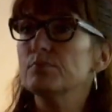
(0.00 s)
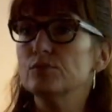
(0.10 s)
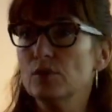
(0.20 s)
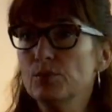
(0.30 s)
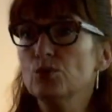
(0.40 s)

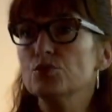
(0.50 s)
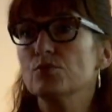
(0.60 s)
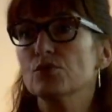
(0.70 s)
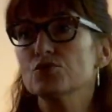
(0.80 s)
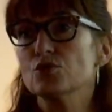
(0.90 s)
Boers
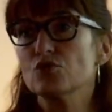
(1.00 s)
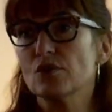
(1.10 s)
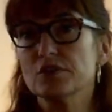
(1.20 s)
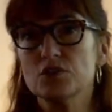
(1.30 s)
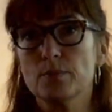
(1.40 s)
were also
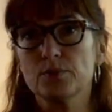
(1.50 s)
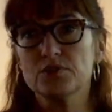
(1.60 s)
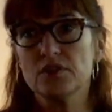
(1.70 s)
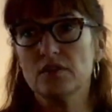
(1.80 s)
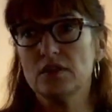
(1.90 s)
strongly
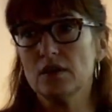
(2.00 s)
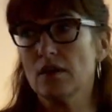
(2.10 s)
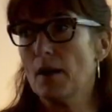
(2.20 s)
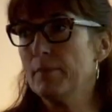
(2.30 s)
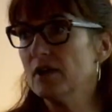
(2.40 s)
supporting the
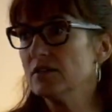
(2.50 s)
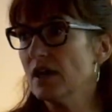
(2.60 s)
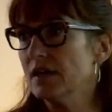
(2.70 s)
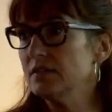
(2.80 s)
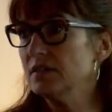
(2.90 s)

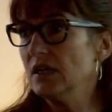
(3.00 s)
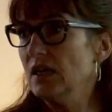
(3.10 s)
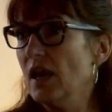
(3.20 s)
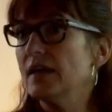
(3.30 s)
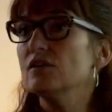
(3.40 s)
apartheid
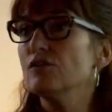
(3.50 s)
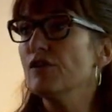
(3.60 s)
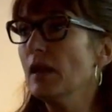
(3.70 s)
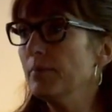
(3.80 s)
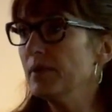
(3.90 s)
and
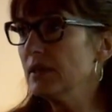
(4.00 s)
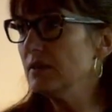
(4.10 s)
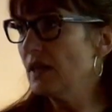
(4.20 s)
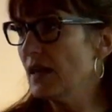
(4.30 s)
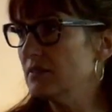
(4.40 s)

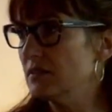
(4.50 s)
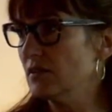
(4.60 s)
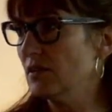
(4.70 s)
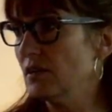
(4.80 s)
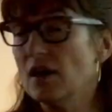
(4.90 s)
developing that
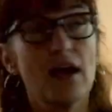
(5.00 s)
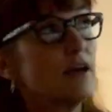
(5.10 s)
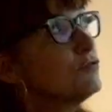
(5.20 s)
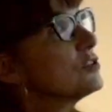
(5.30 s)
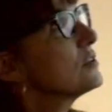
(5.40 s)

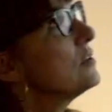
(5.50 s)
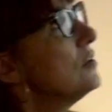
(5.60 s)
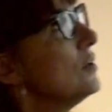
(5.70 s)
after